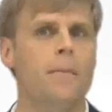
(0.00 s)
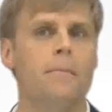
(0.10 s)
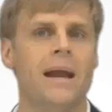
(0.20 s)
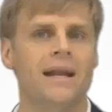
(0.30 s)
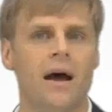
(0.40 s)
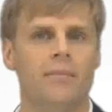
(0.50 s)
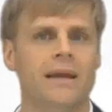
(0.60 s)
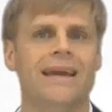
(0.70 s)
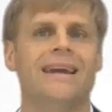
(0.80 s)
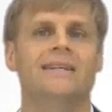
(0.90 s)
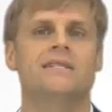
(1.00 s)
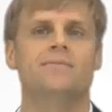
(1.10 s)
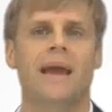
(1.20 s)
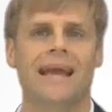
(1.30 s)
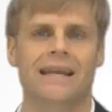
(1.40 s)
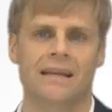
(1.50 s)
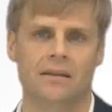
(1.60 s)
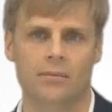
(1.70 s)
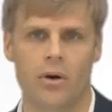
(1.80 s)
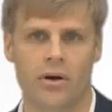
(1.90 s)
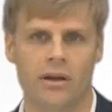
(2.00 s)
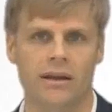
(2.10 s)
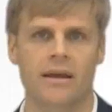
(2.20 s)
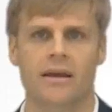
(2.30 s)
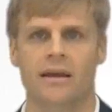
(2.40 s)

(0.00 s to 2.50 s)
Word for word: may not be expanding the market.